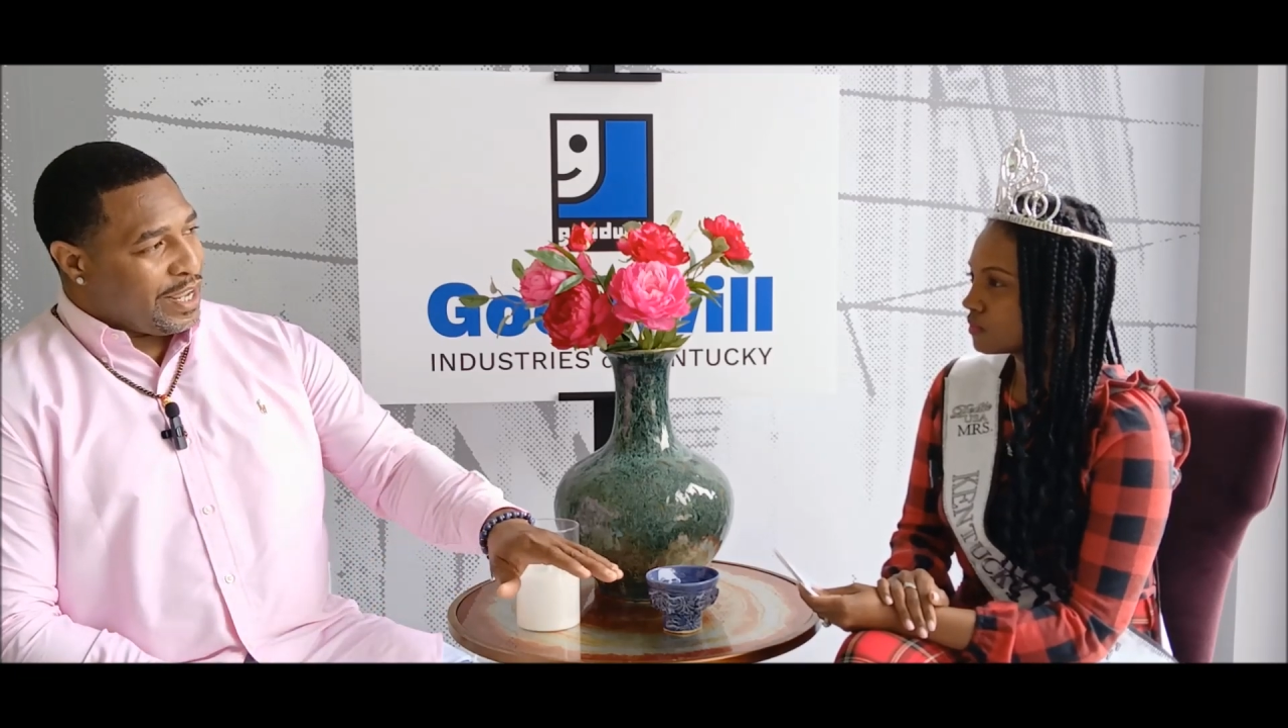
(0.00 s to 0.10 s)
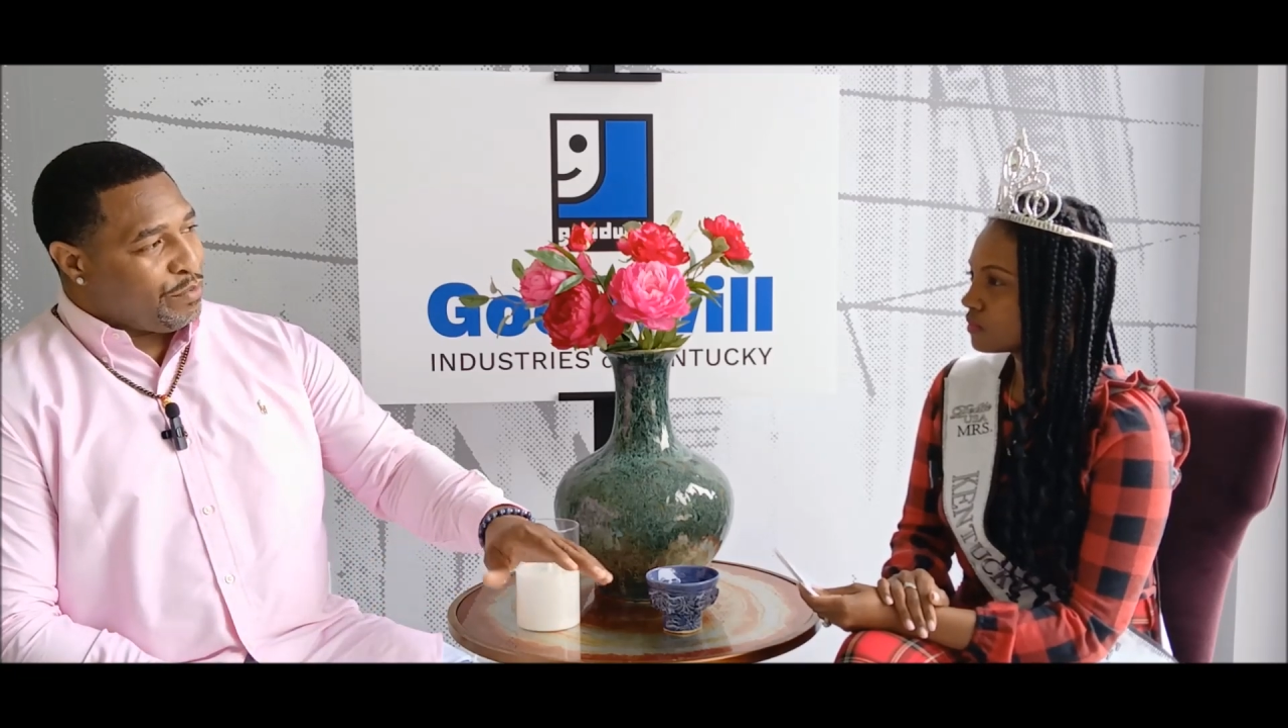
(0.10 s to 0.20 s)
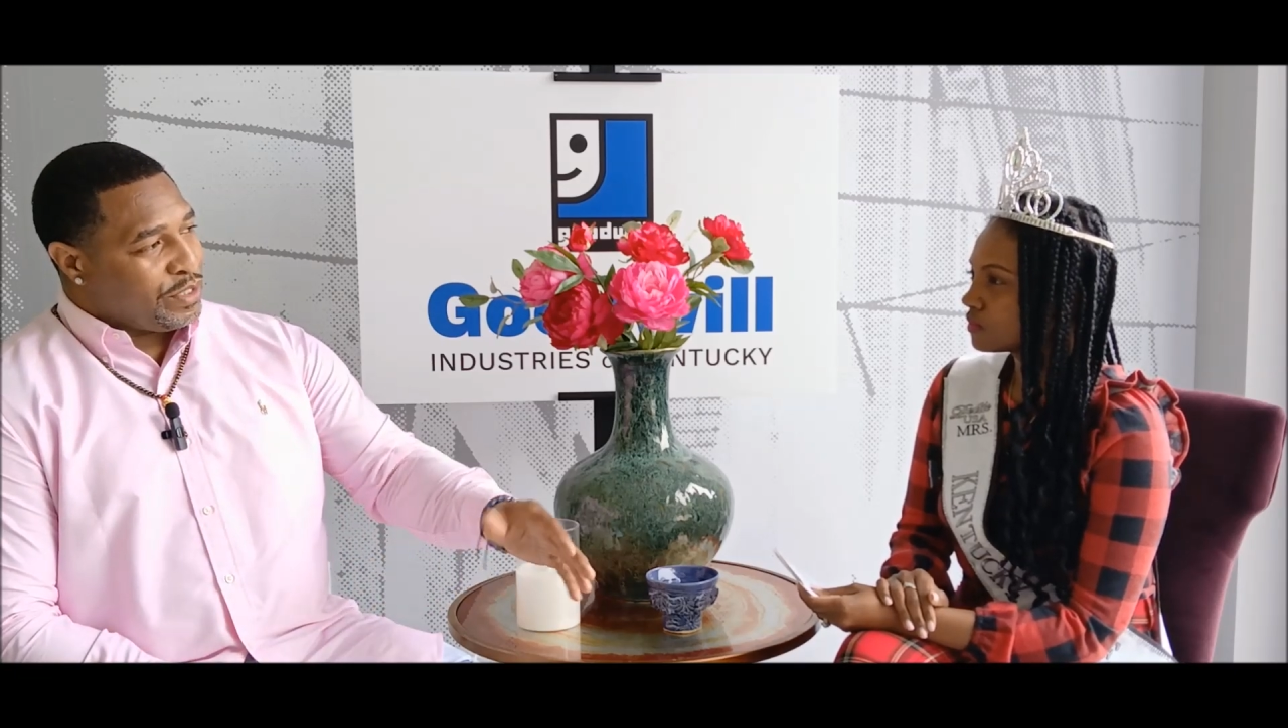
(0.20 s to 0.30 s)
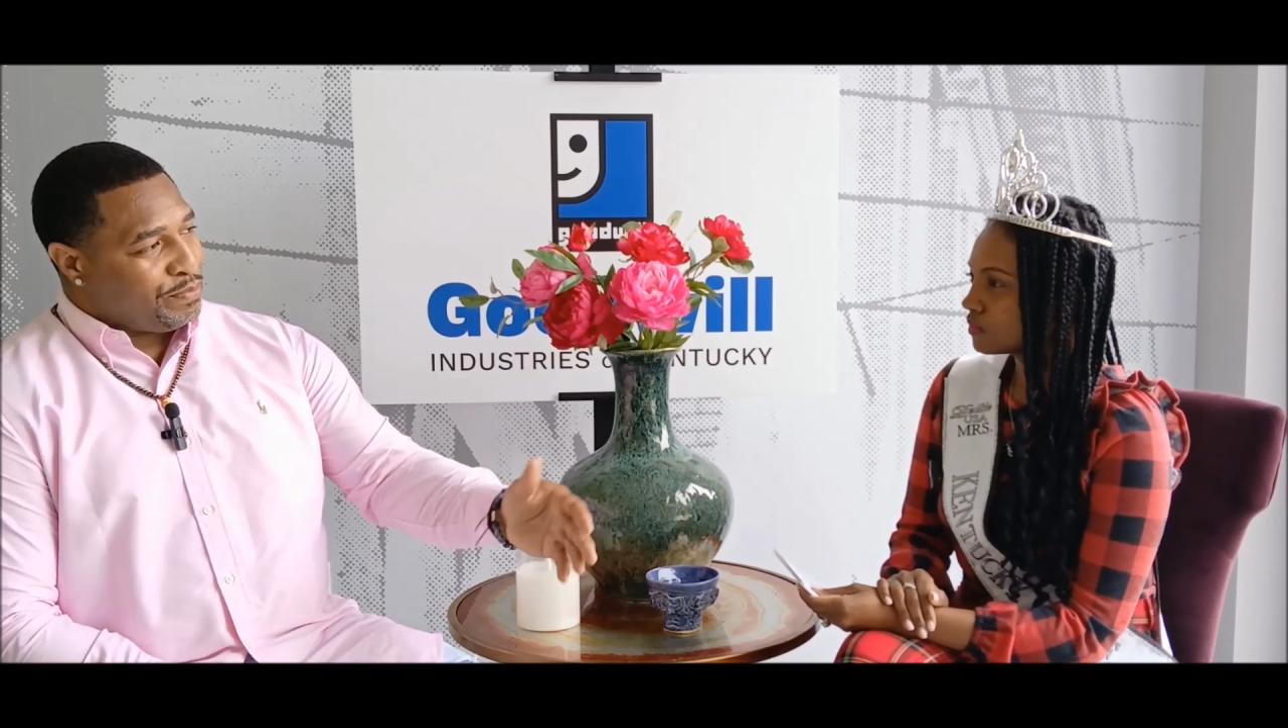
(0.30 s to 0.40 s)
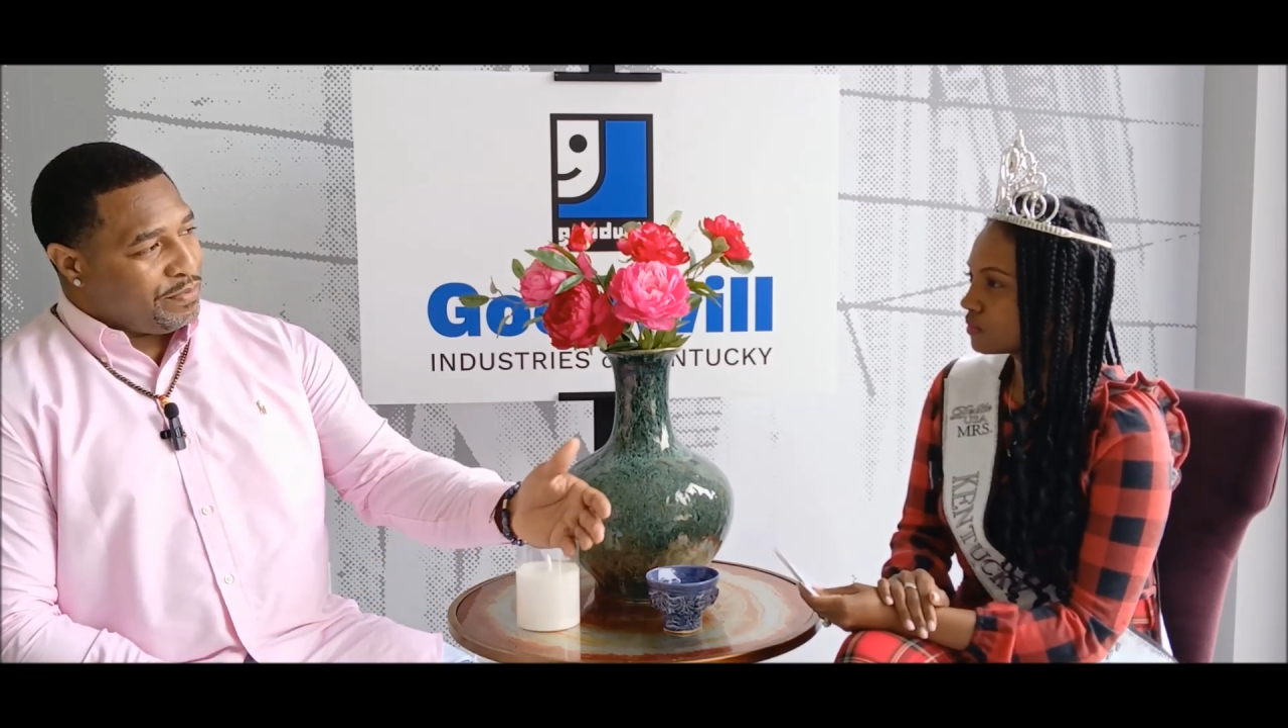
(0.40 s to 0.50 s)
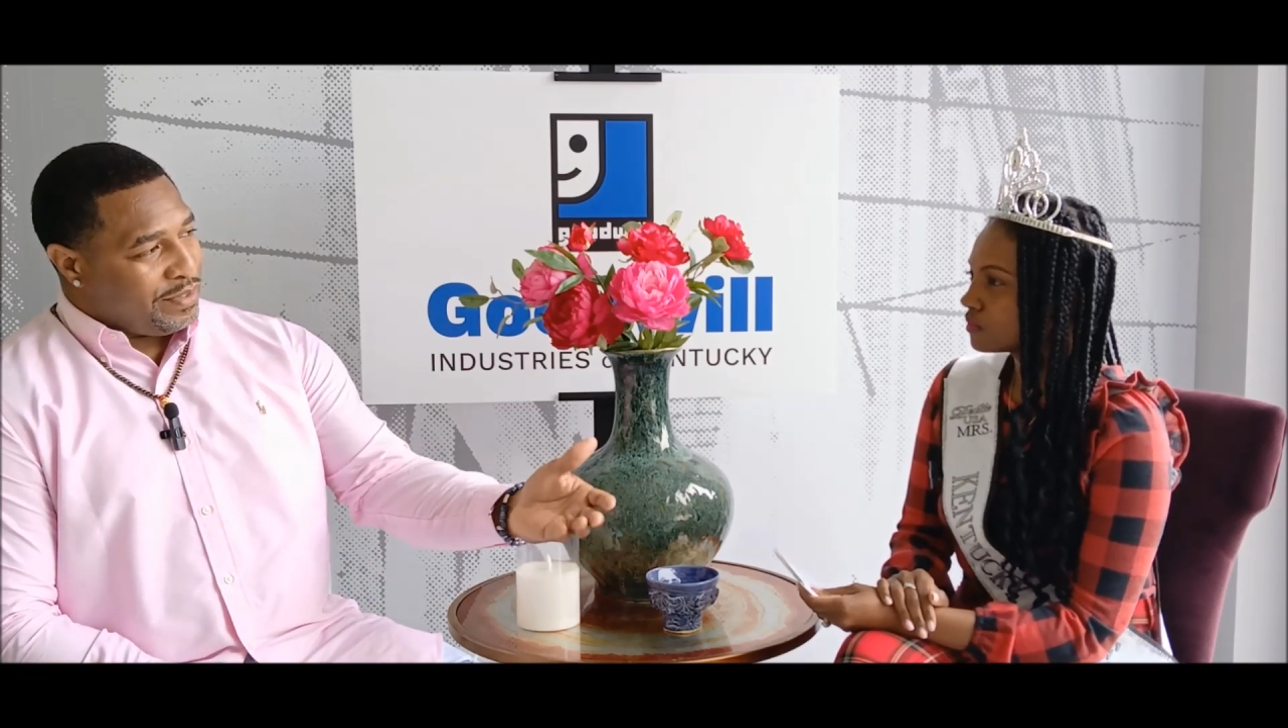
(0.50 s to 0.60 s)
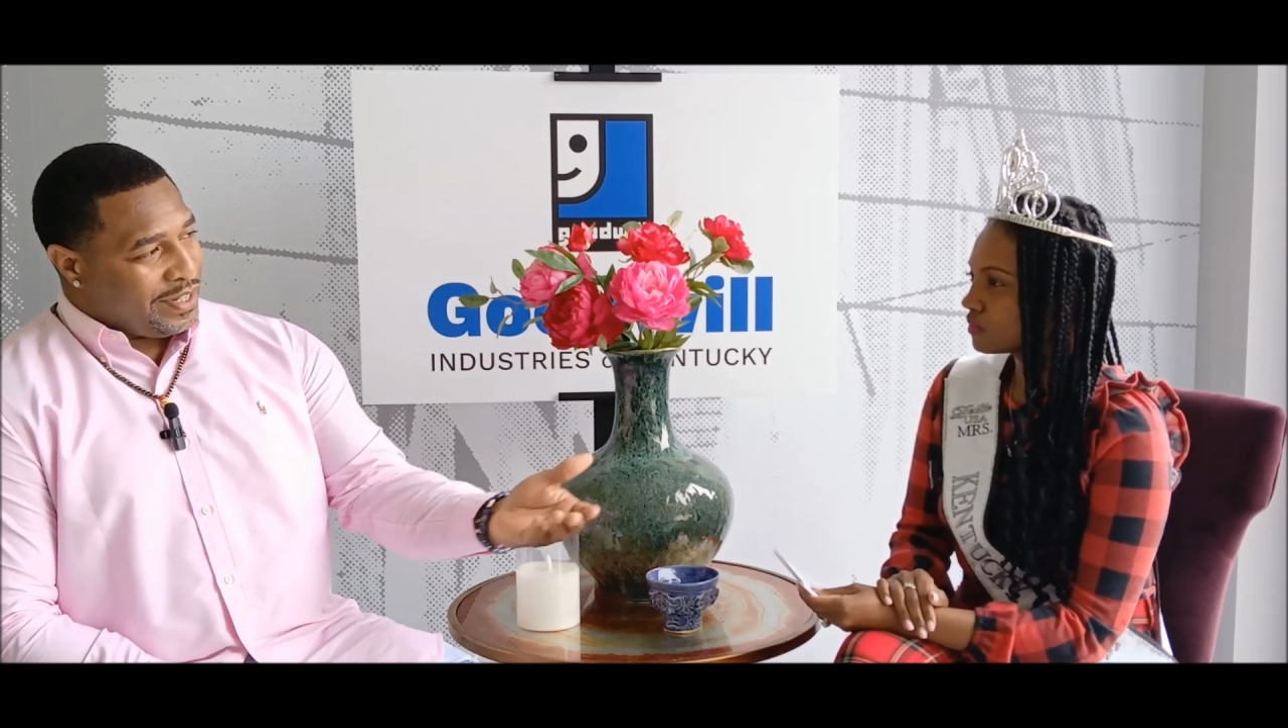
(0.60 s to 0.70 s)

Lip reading: that was